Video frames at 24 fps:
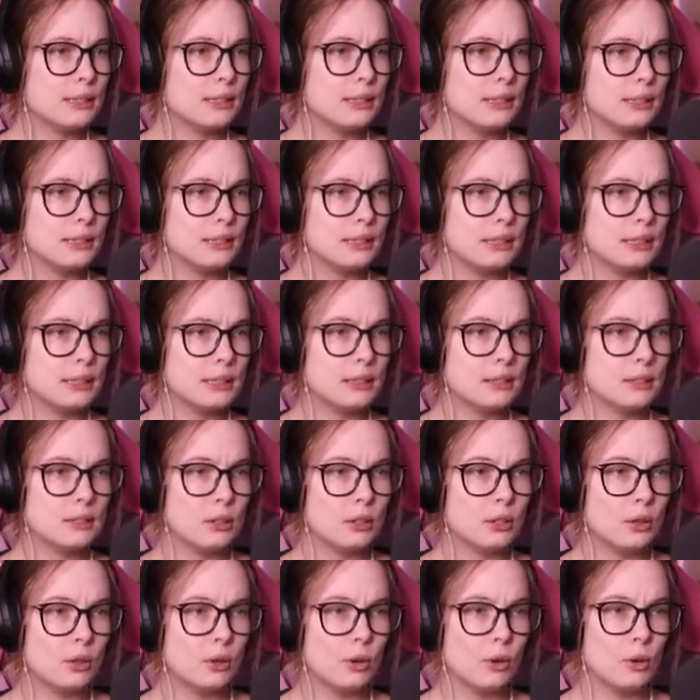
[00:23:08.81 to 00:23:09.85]
Isn't it?
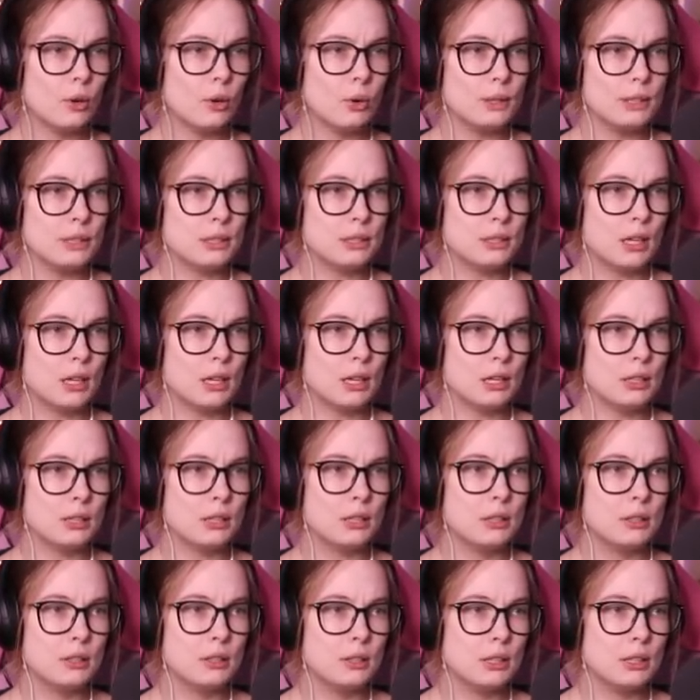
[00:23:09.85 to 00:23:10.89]
No, it's not.
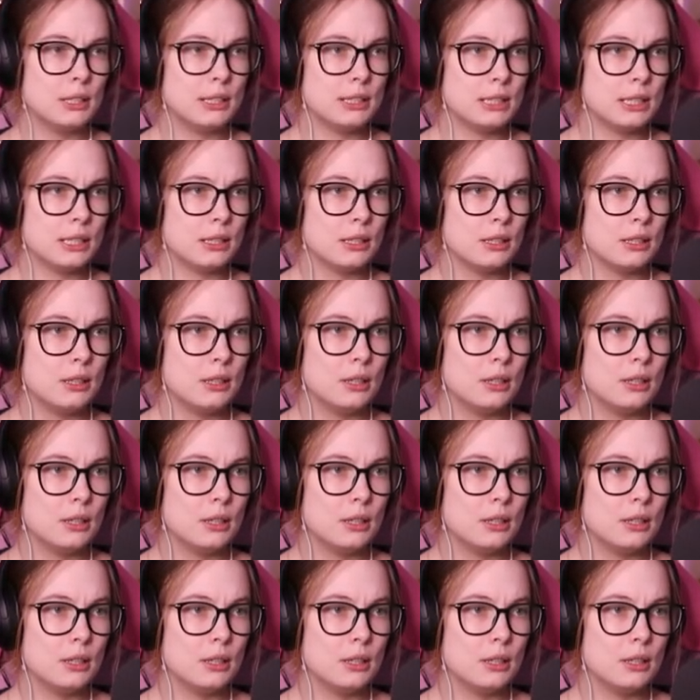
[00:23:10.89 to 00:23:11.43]
Is it?